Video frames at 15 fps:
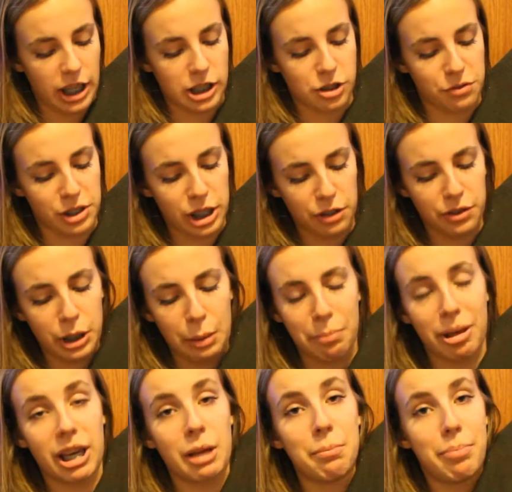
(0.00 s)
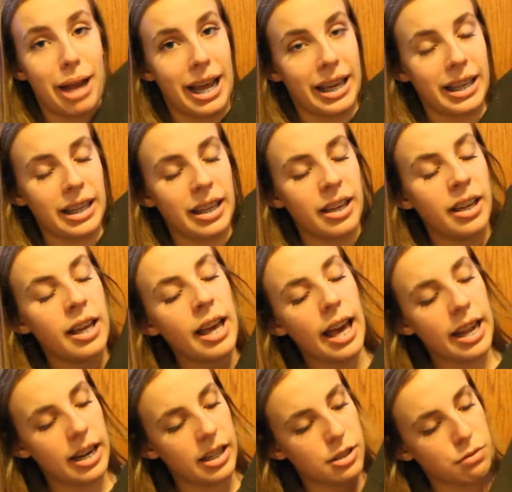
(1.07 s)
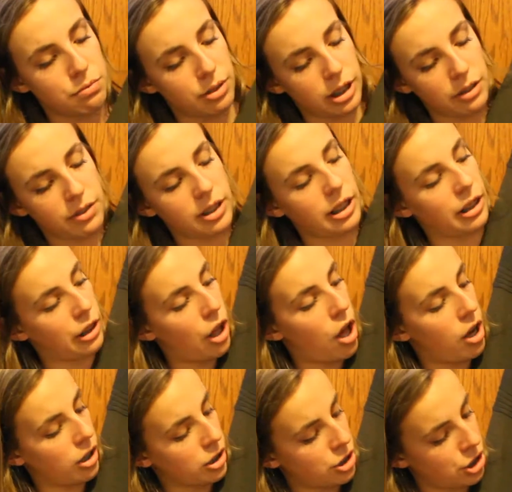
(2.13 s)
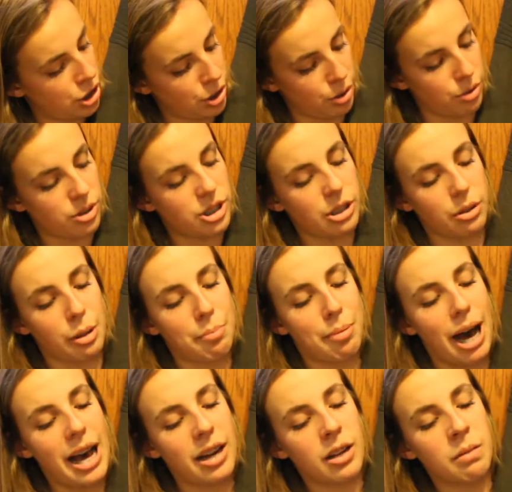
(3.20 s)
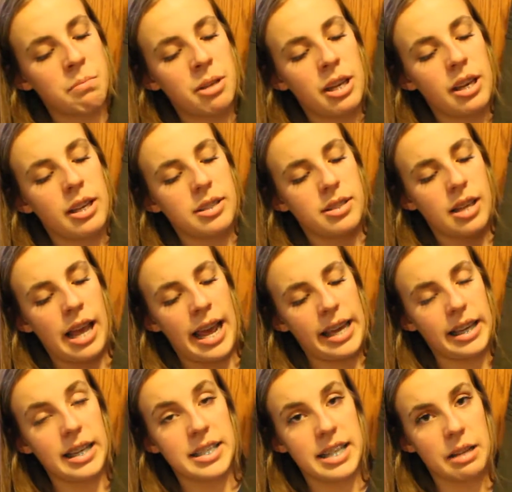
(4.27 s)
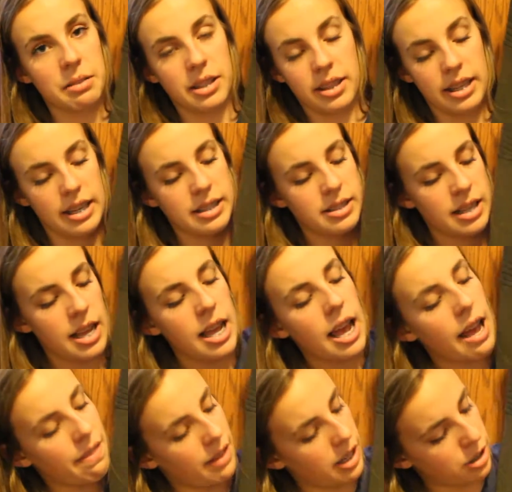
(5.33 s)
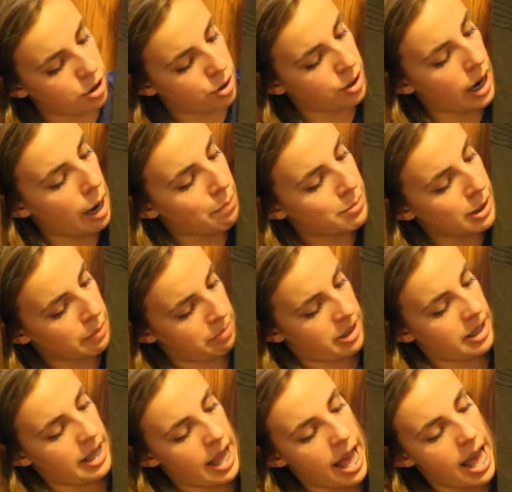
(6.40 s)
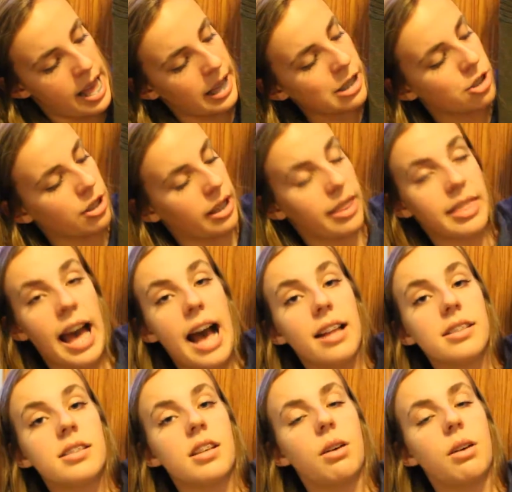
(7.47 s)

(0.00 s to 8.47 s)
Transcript: It's really, really big and baggy, and it's really, really long too. So the bottom is hanging down like this, and then it's cropped up to the edge like that.